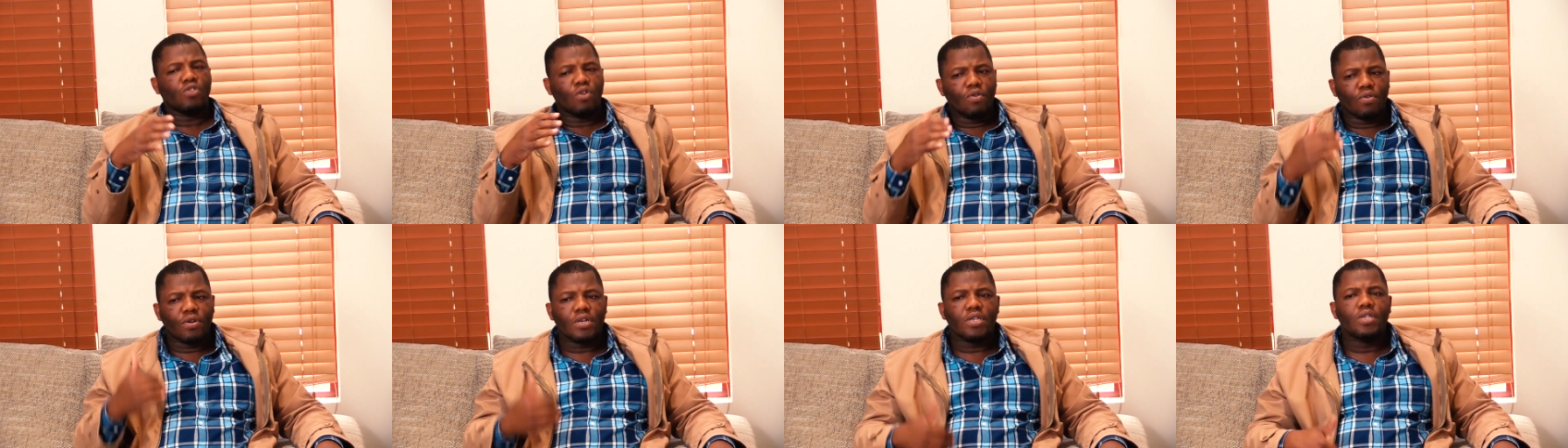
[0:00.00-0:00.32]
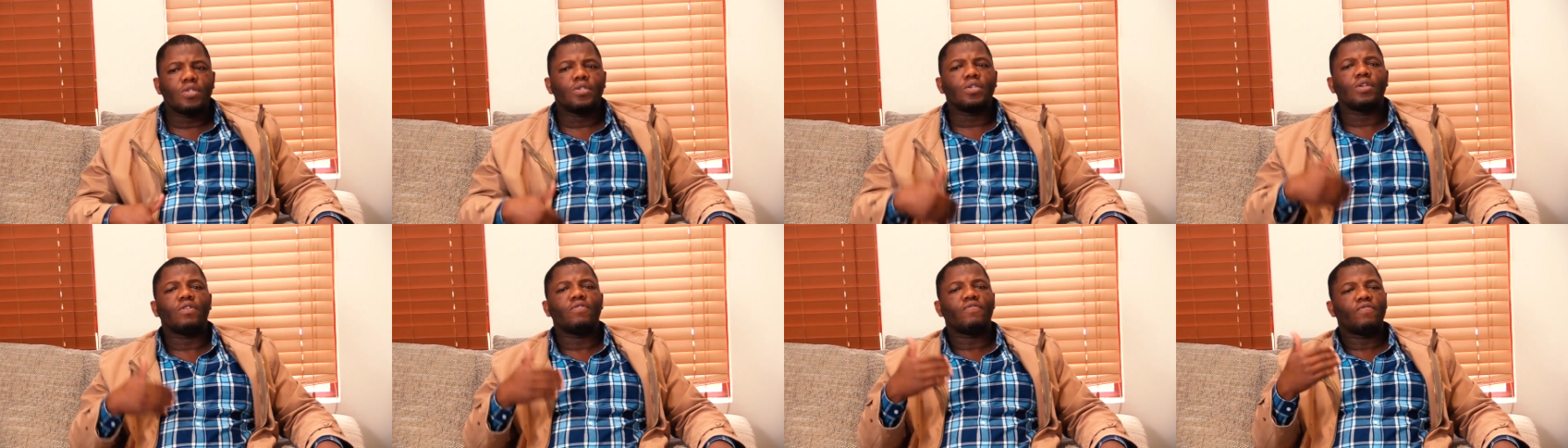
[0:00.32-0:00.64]
no
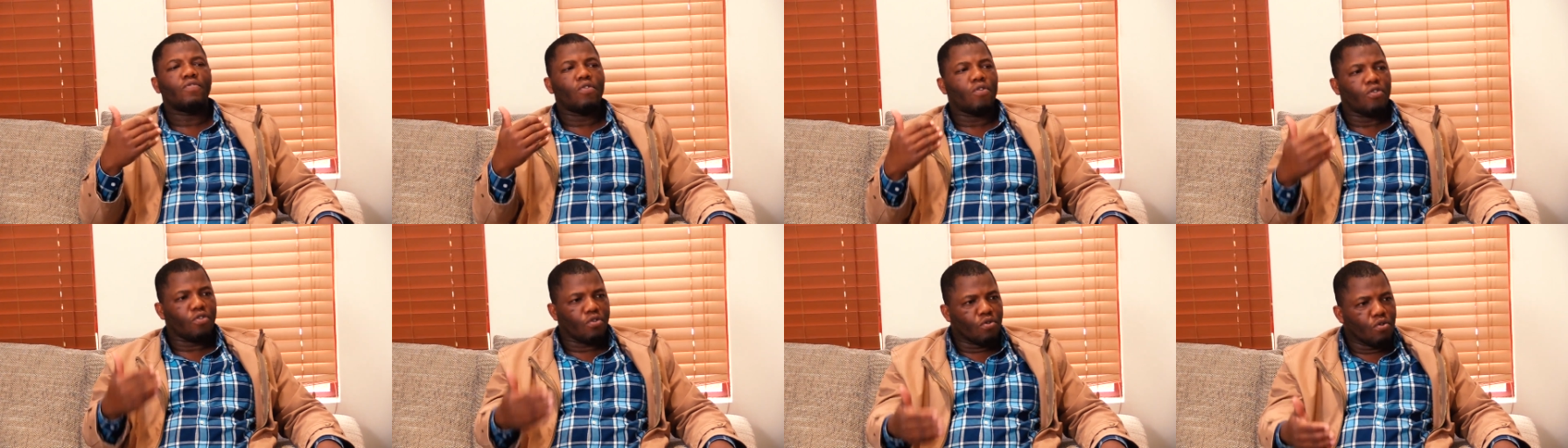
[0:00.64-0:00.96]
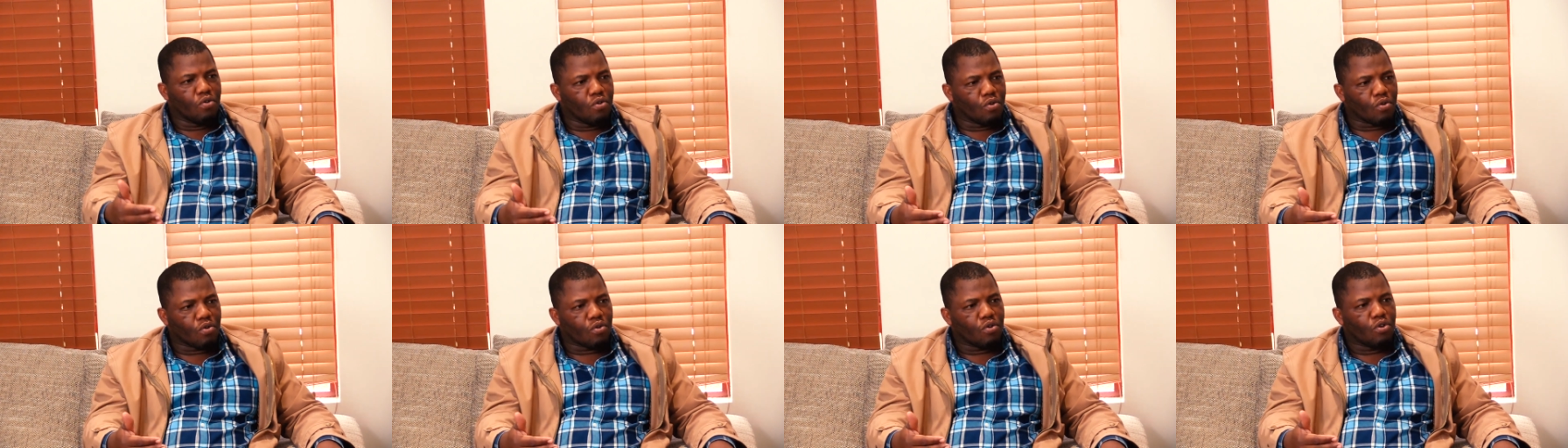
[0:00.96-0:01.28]
reason for
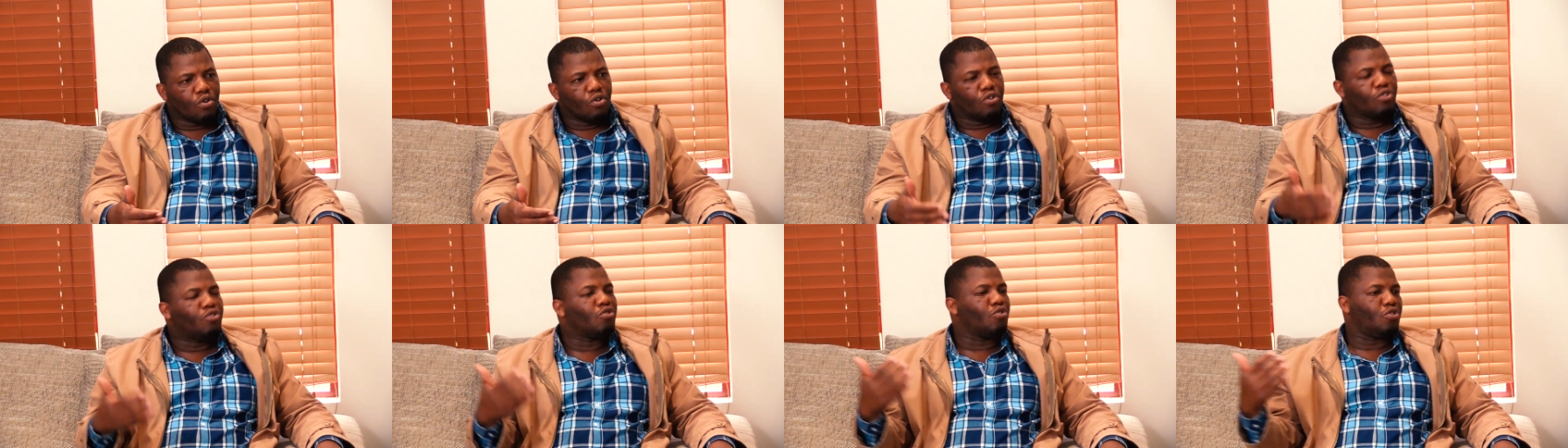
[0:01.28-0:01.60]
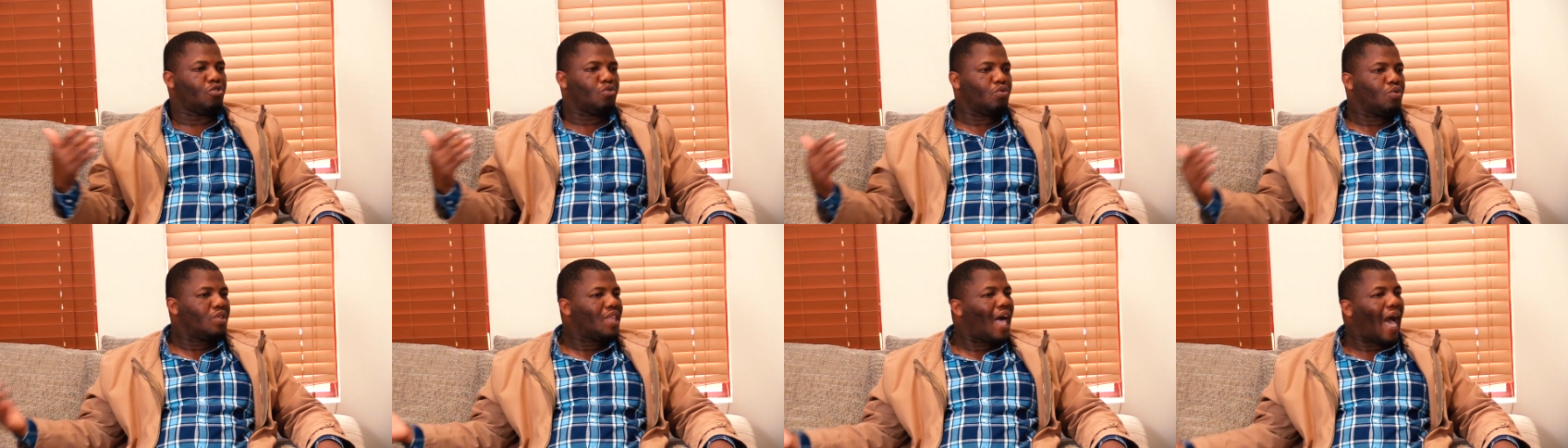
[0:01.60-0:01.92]
you to
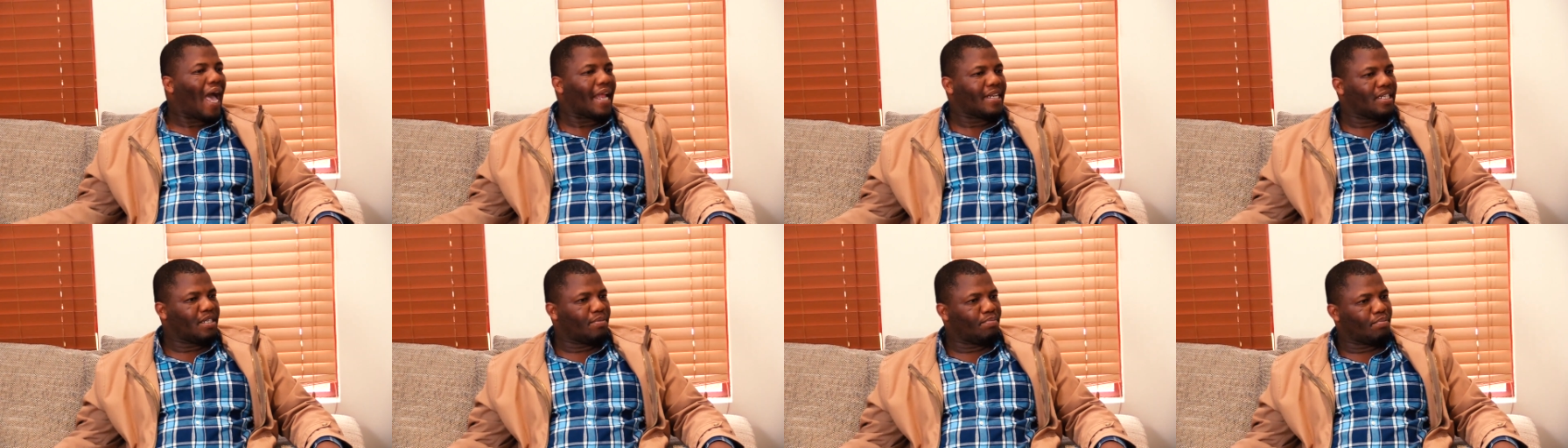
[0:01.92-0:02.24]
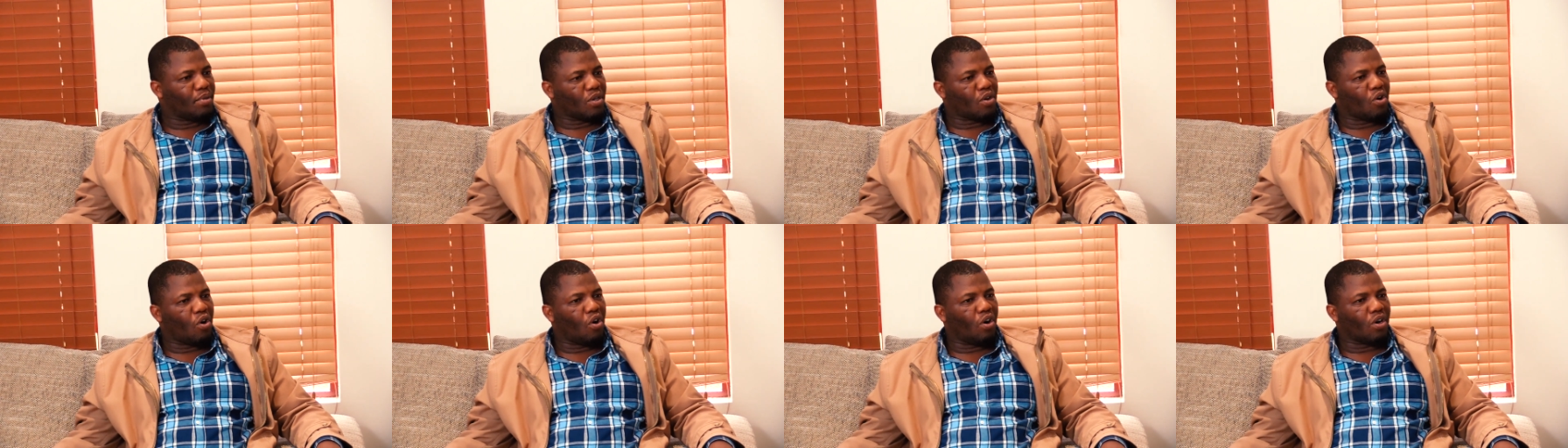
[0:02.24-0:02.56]
do that
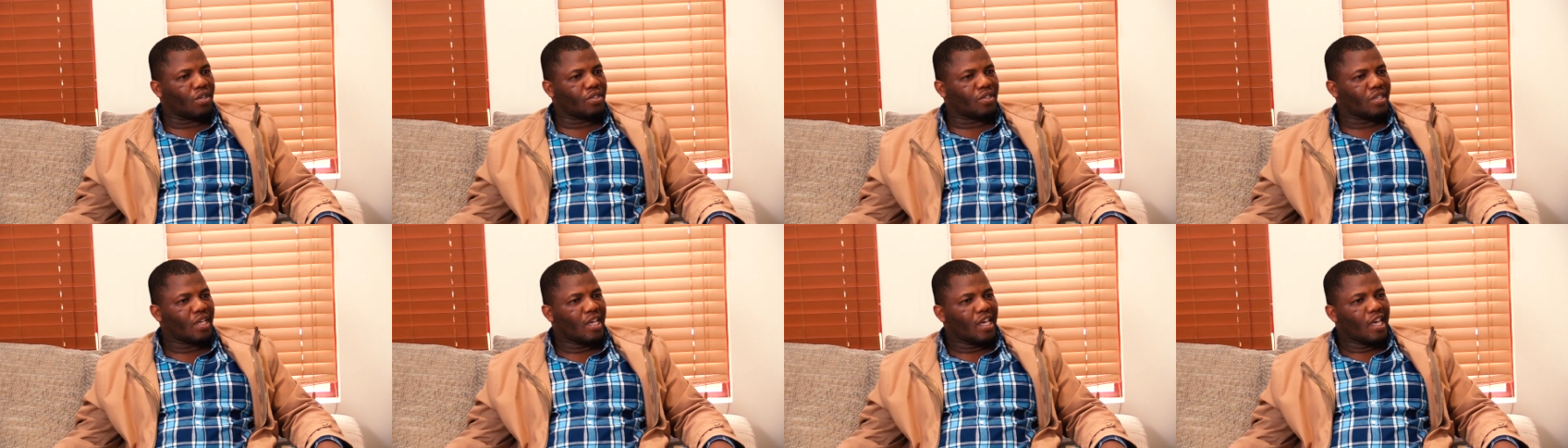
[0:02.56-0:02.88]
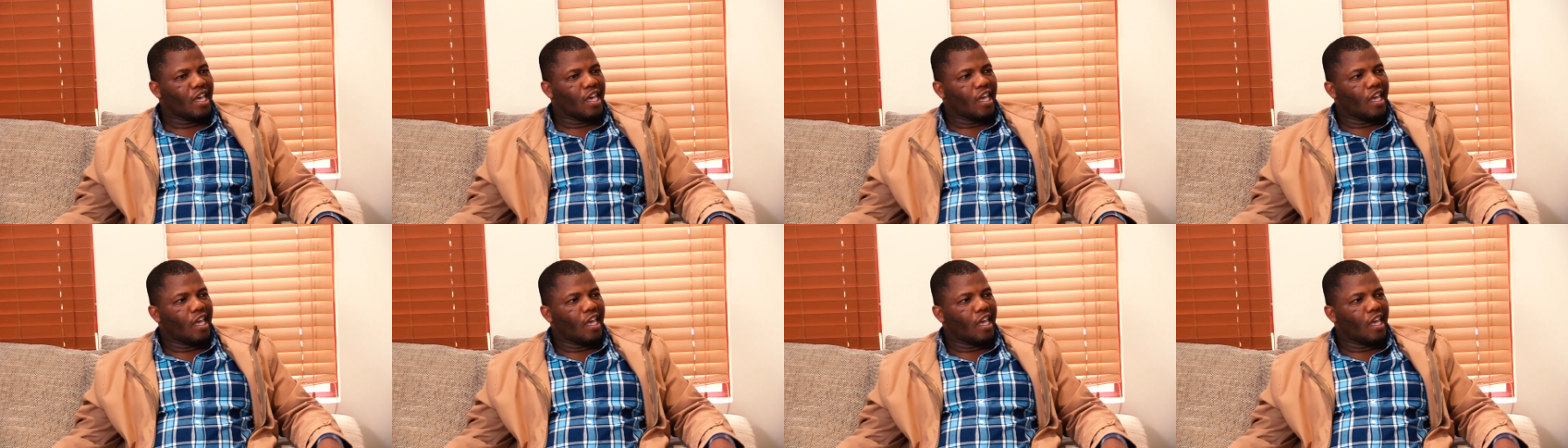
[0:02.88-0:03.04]
because